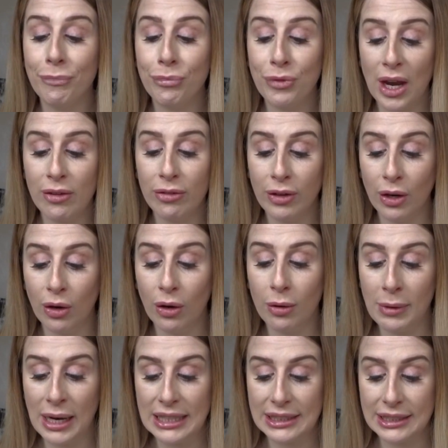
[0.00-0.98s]
They feel
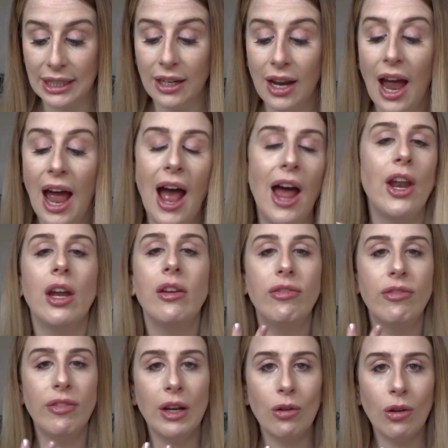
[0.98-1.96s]
amazing, and I
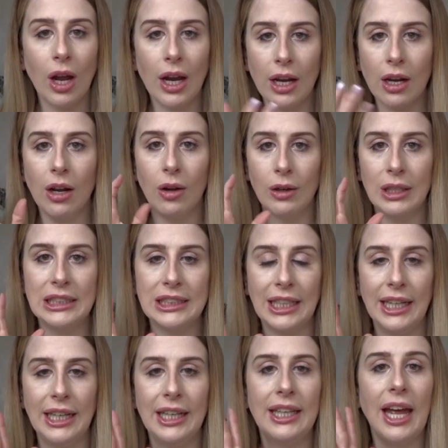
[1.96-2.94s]
feel like
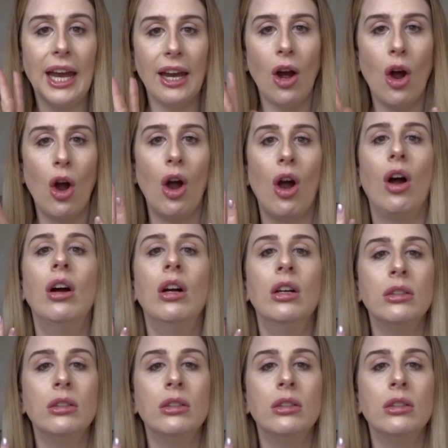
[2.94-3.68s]
honestly they are